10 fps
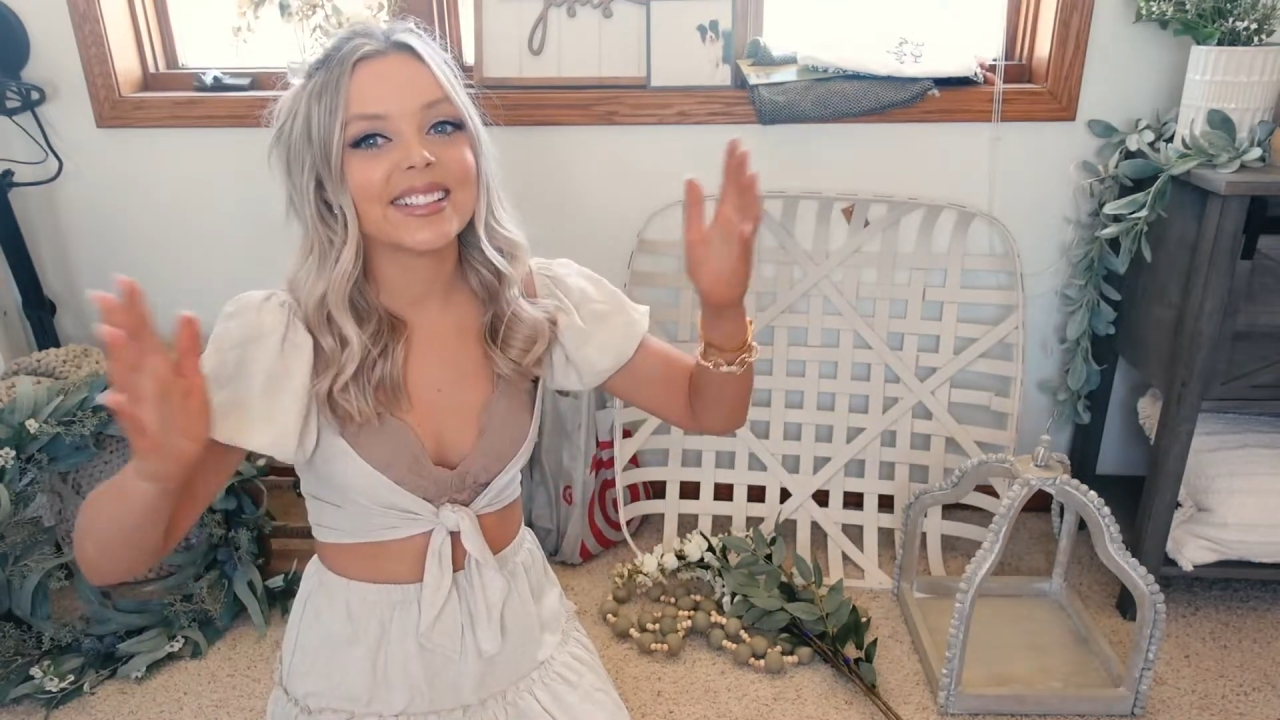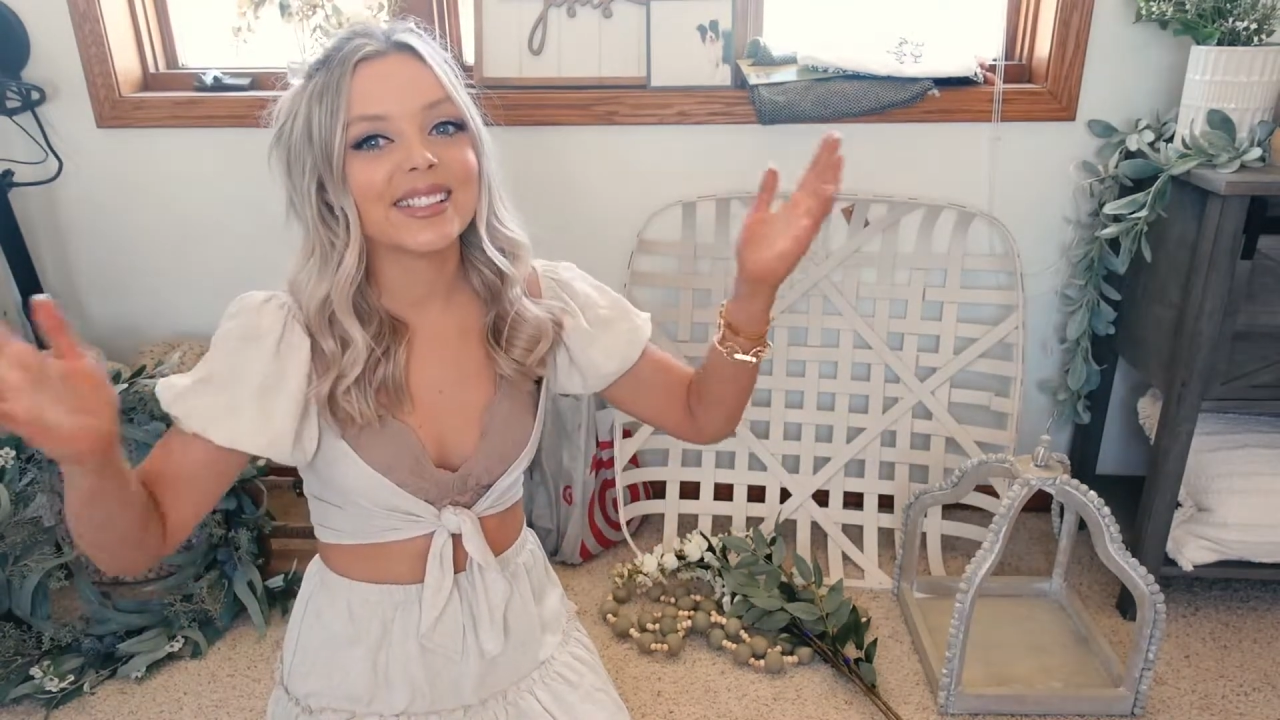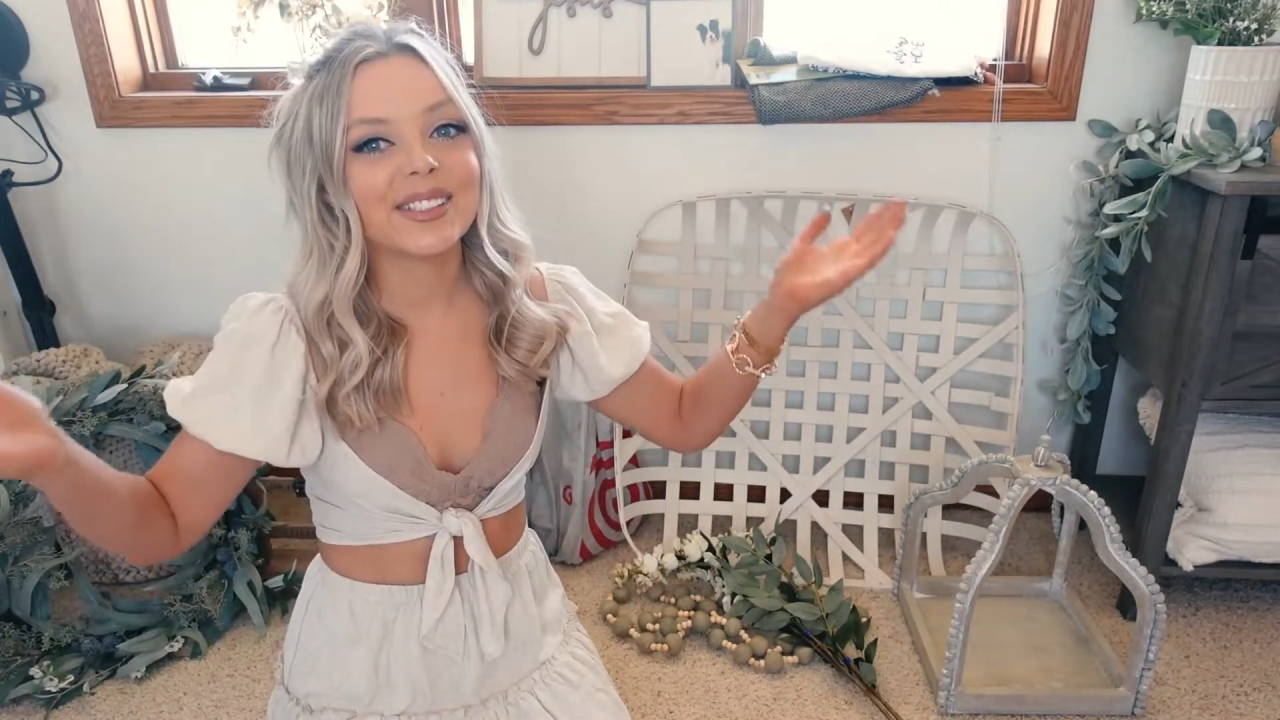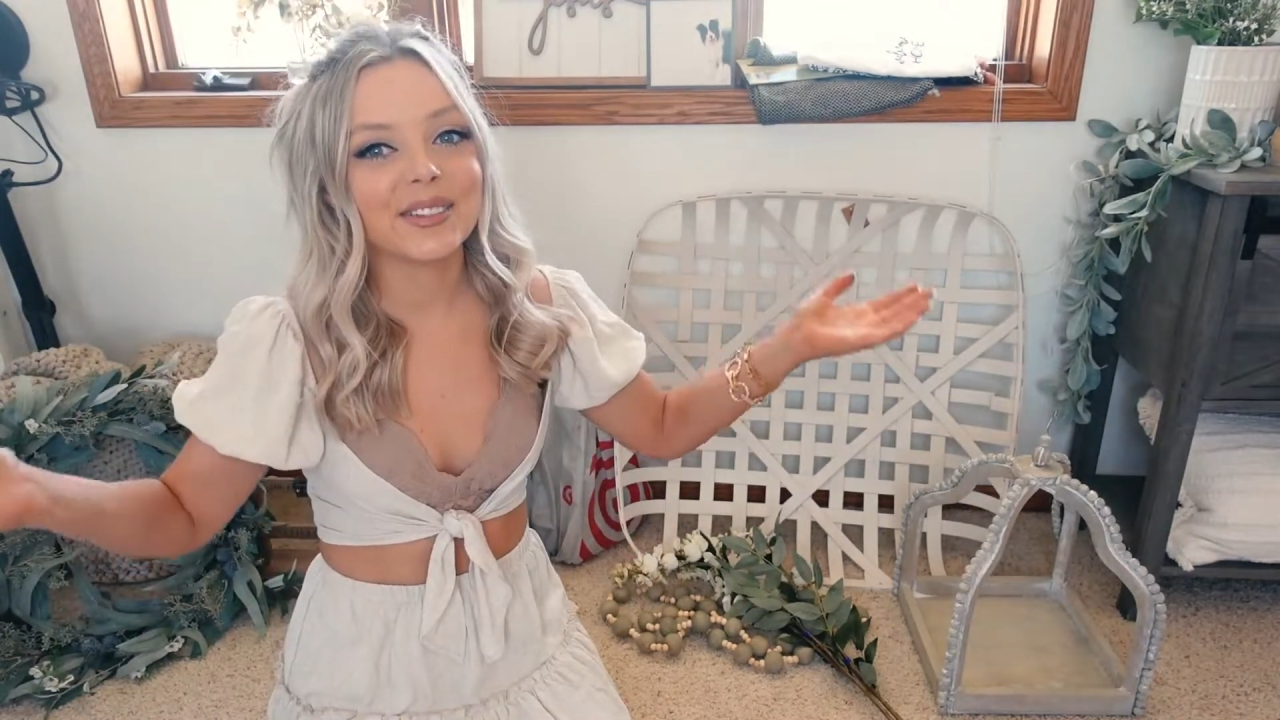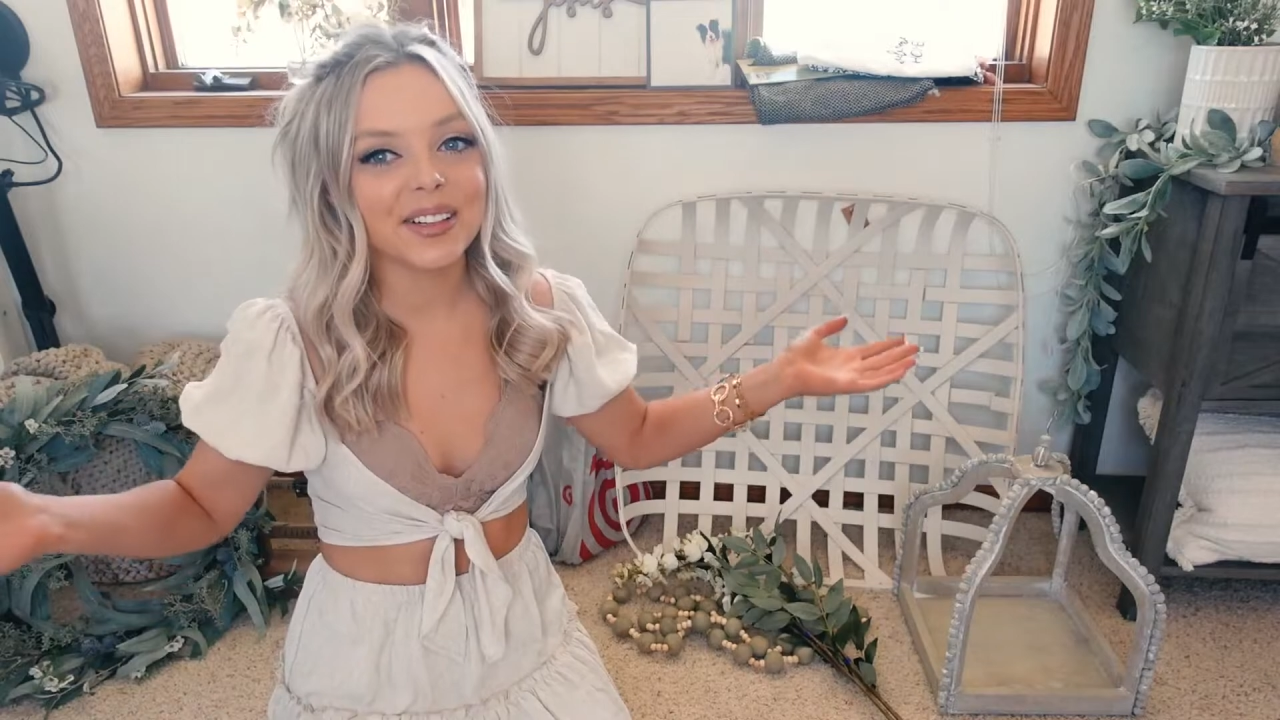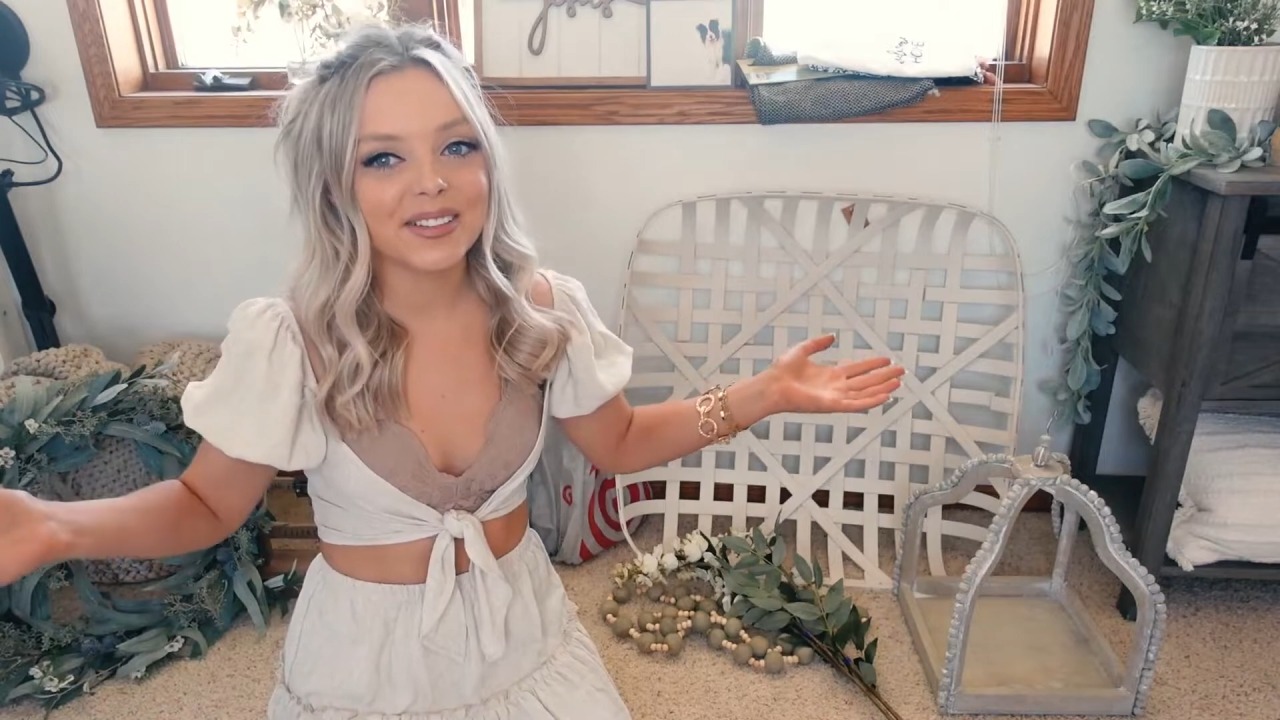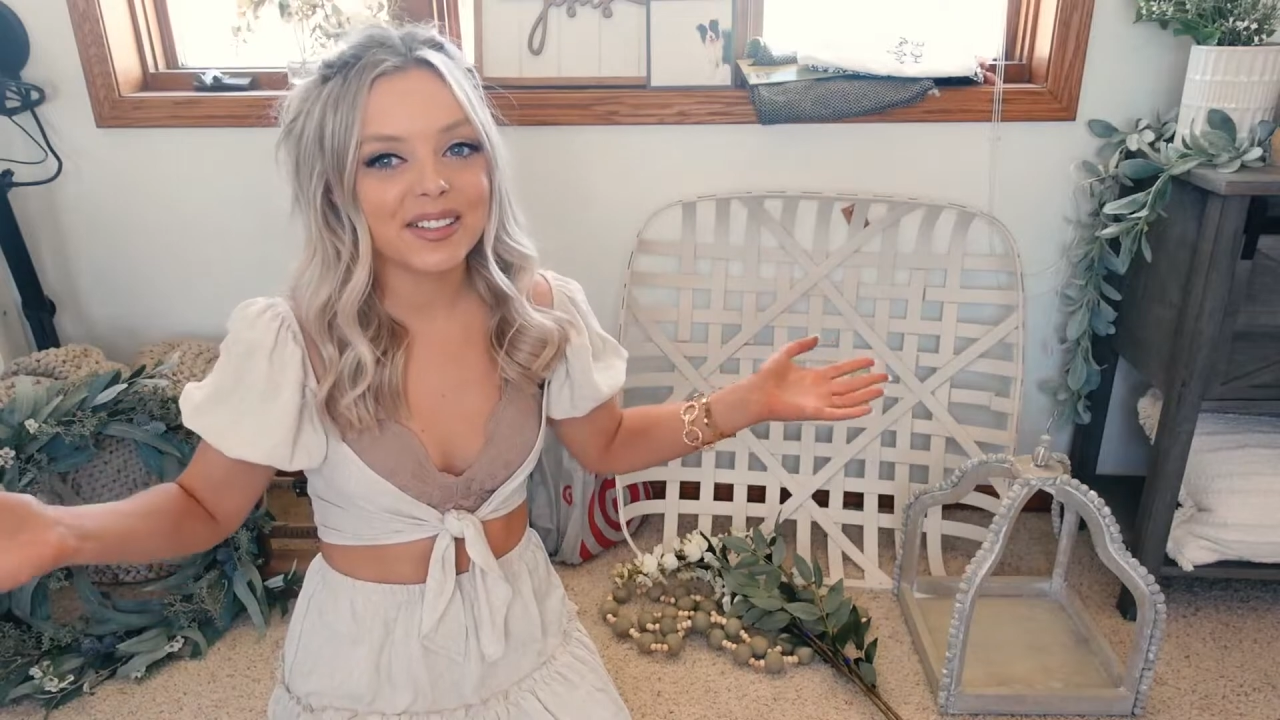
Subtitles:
sort of